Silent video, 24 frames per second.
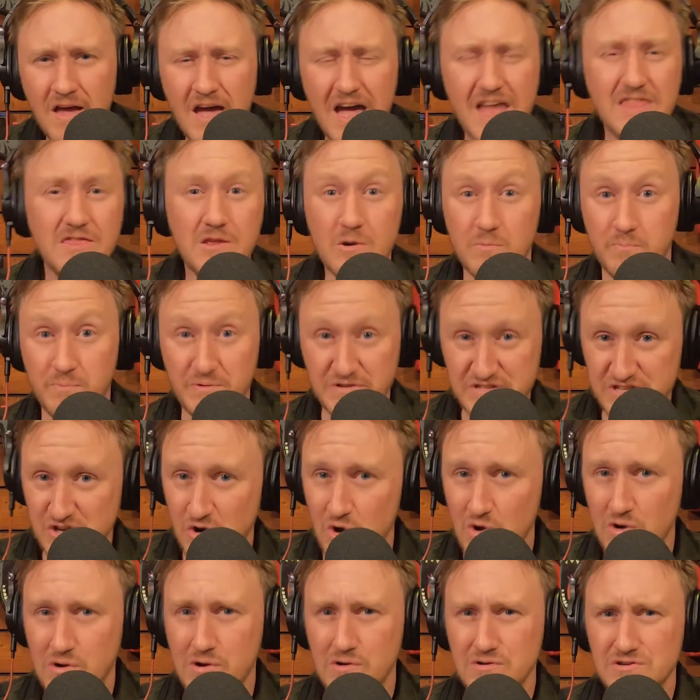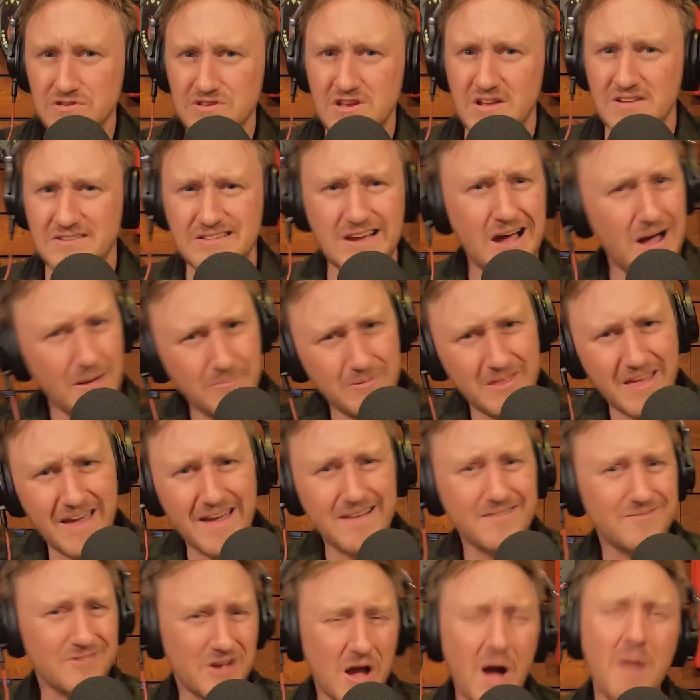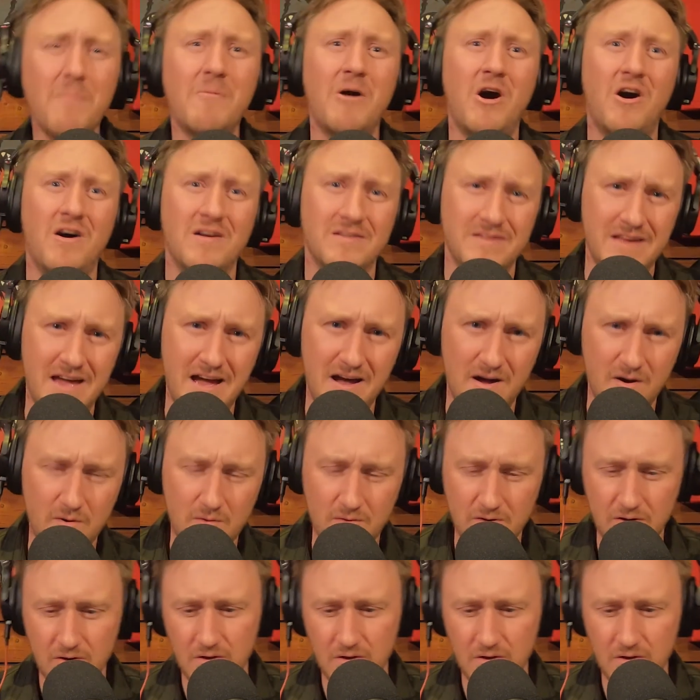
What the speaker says: And they're berserkers on top of that? Come on now.